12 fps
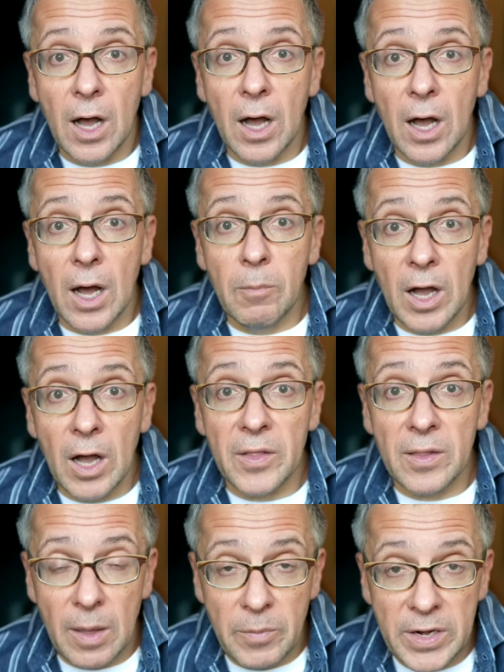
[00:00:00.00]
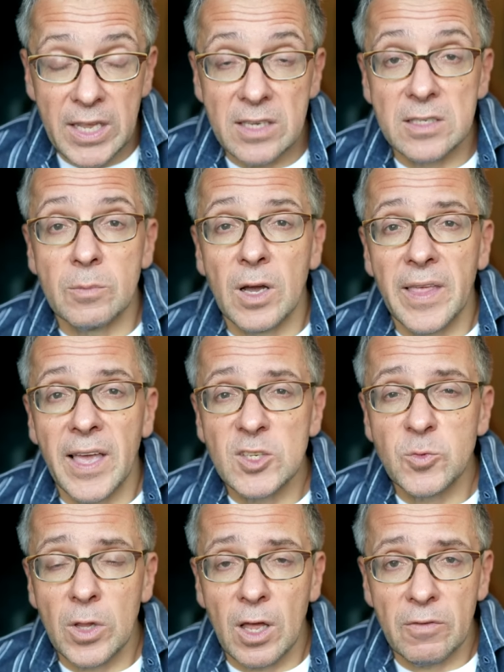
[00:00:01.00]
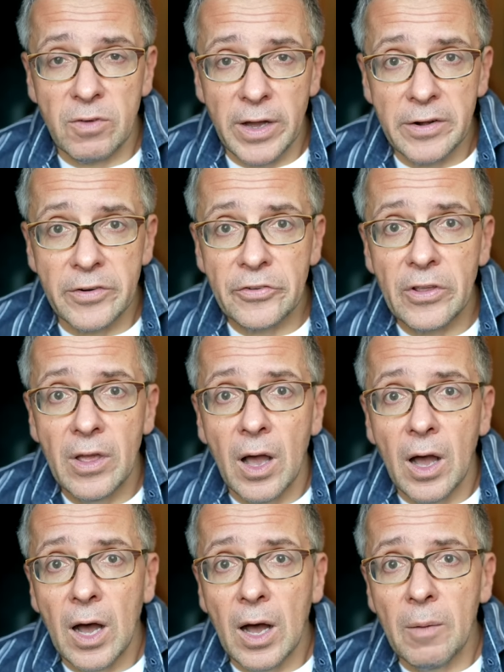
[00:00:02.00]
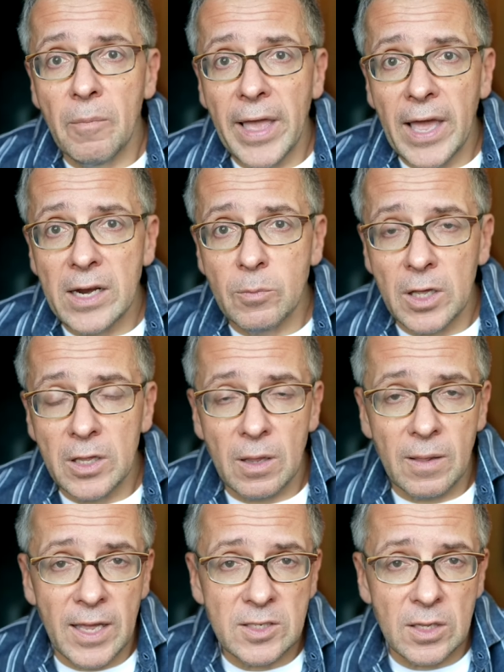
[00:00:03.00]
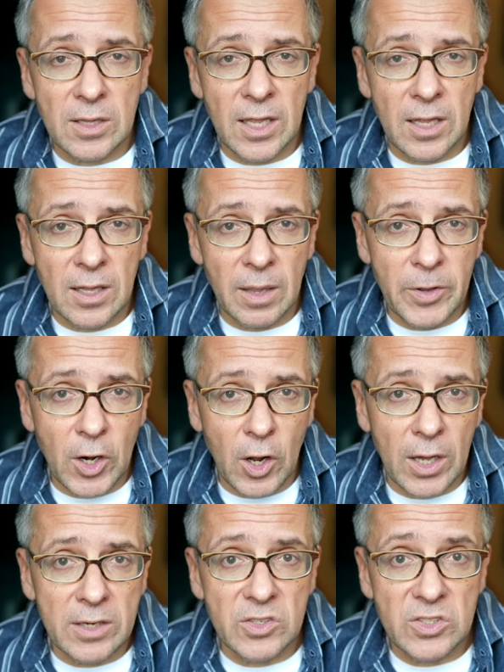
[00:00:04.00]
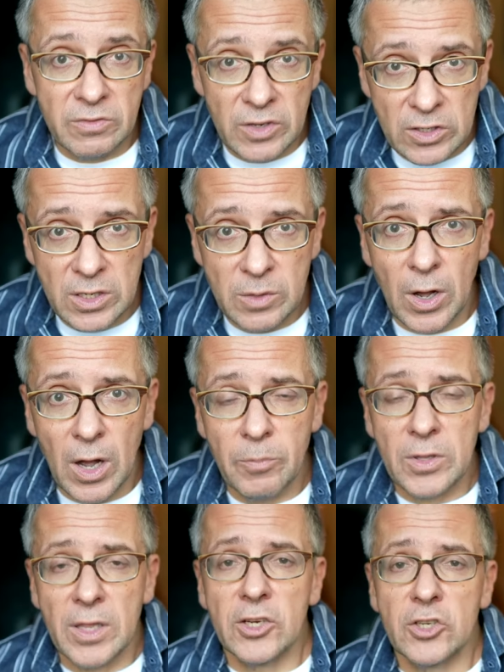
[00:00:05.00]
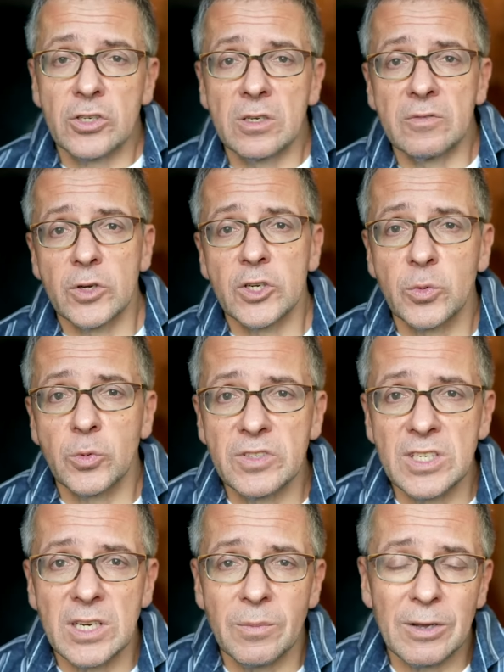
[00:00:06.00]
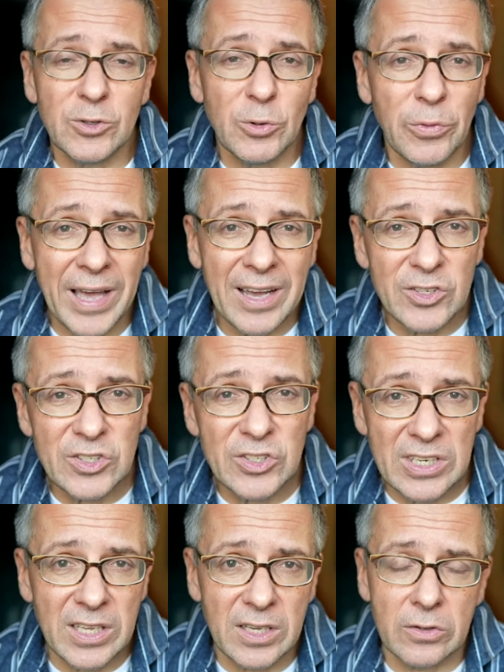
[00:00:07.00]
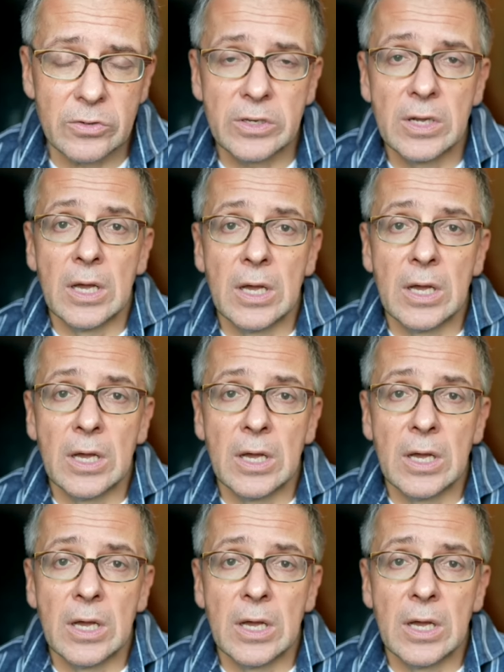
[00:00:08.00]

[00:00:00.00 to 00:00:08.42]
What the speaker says: among the Lebanese, among the Hezbollah fighters, and among the Lebanon civilian population, of which we've seen about 2,000 killed